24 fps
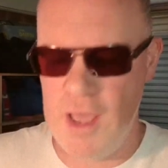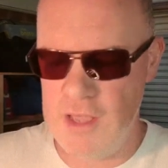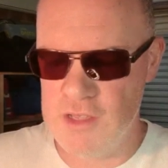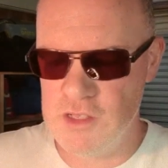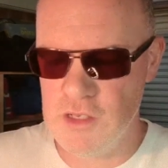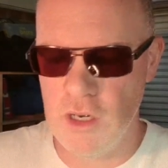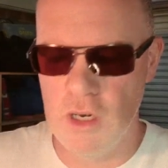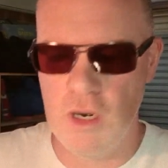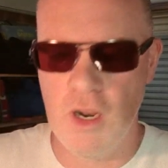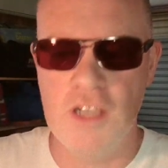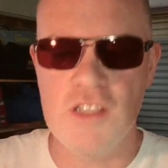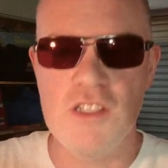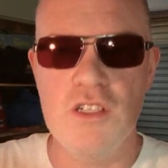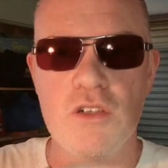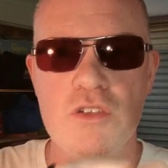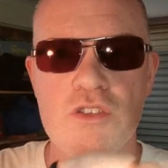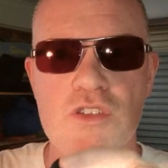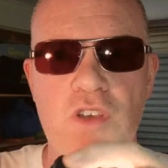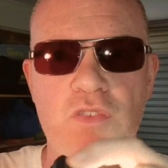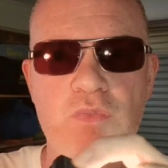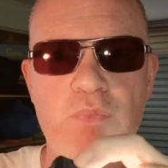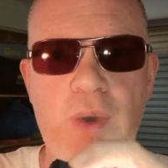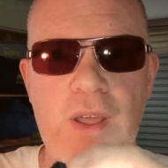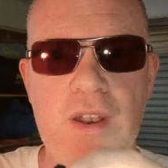it's got a nice little
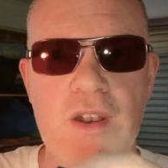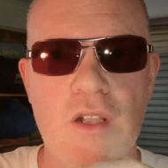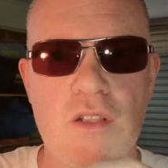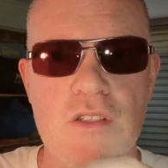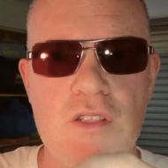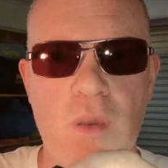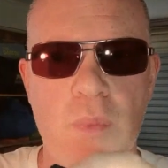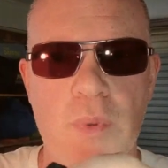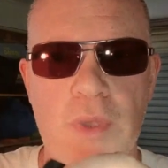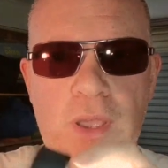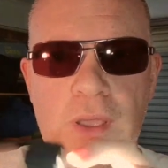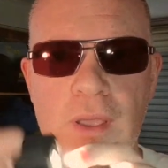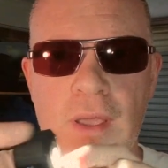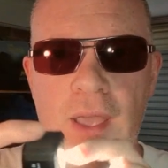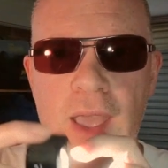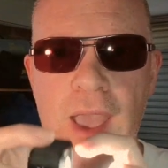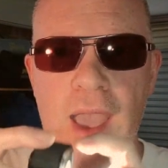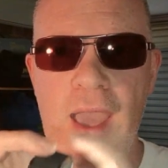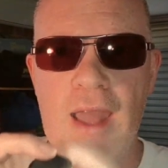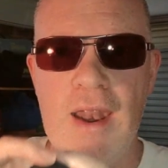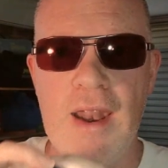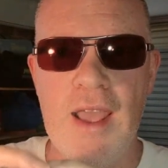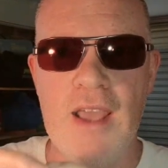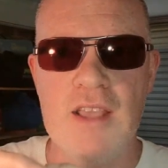soft button on top here,
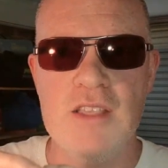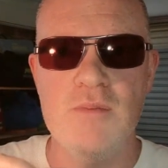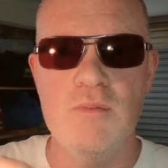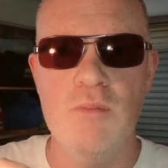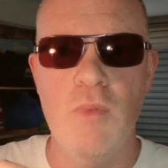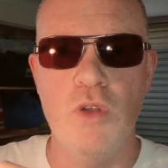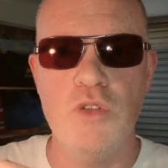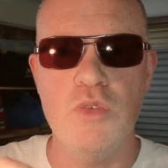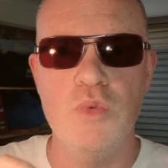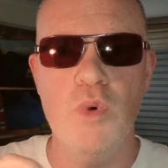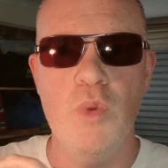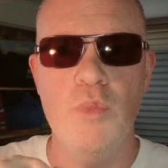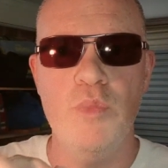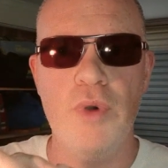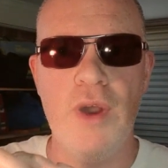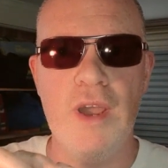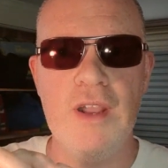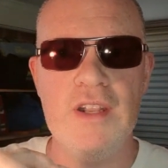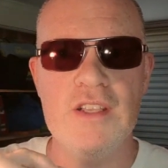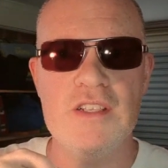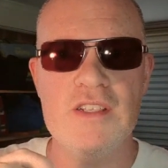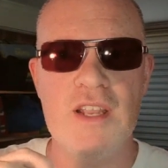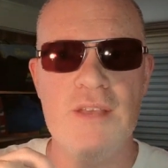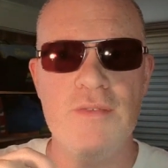and it has multiple
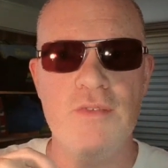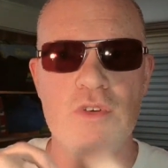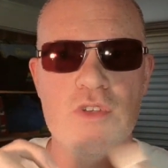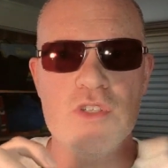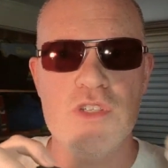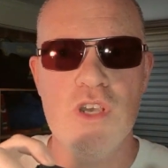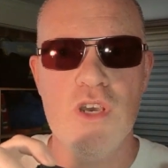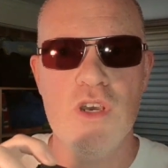brightness levels.